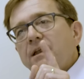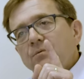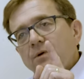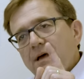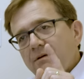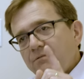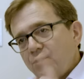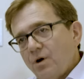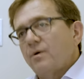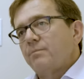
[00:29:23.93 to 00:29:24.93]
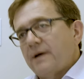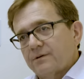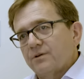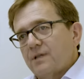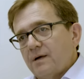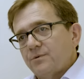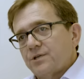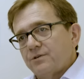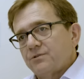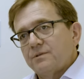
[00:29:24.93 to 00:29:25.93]
And it would have no impact on climate
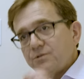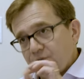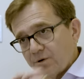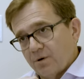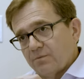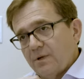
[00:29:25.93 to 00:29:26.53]
change. Zero.